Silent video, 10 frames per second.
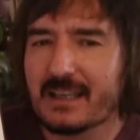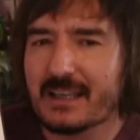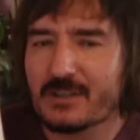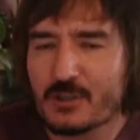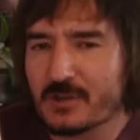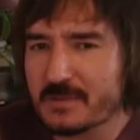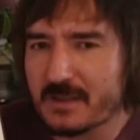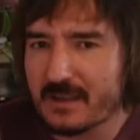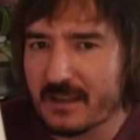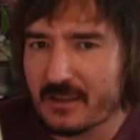in terms
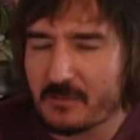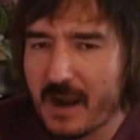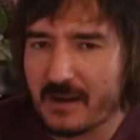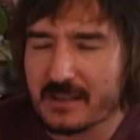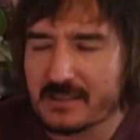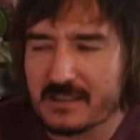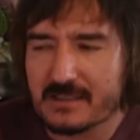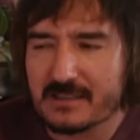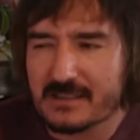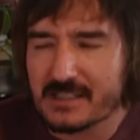of the record, it's
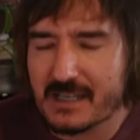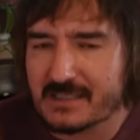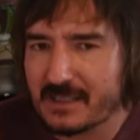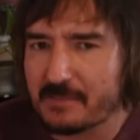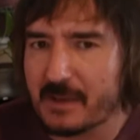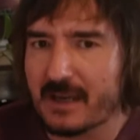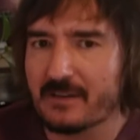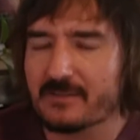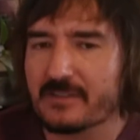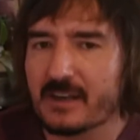just
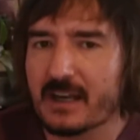above